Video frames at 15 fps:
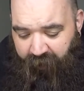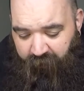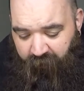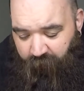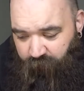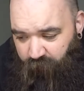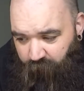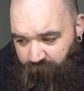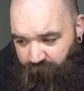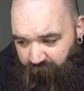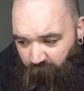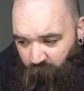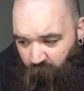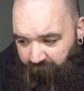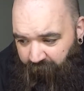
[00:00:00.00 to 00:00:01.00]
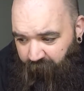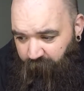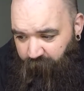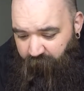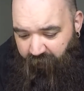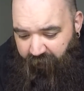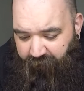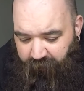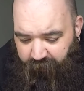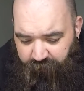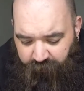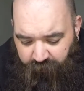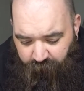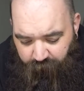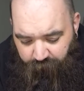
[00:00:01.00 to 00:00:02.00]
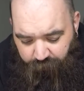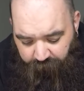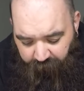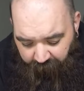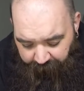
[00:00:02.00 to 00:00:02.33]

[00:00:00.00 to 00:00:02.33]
It comes with a big wing on the back that you can put on